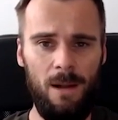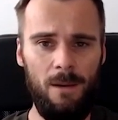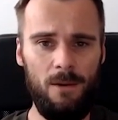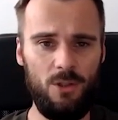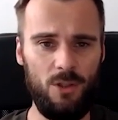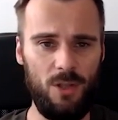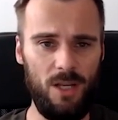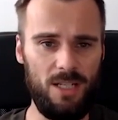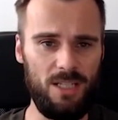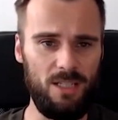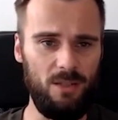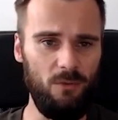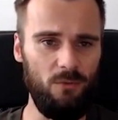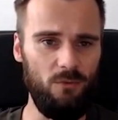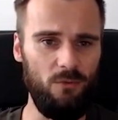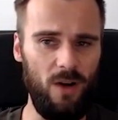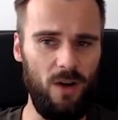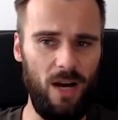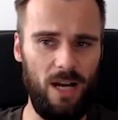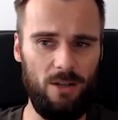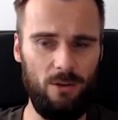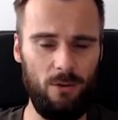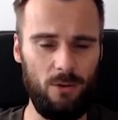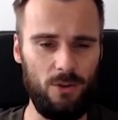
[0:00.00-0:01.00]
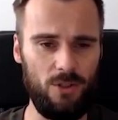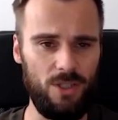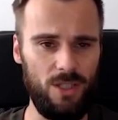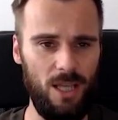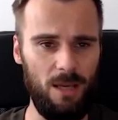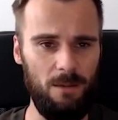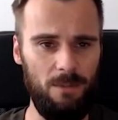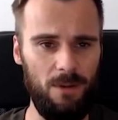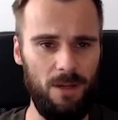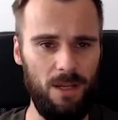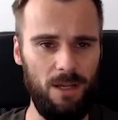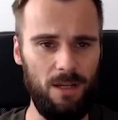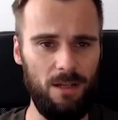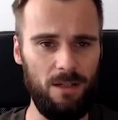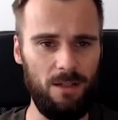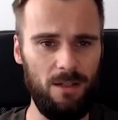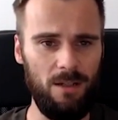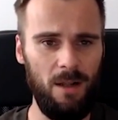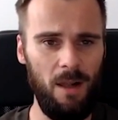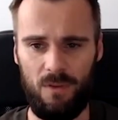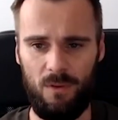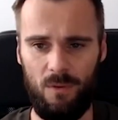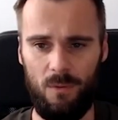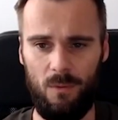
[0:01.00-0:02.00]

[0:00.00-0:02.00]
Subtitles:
So that's the final step here,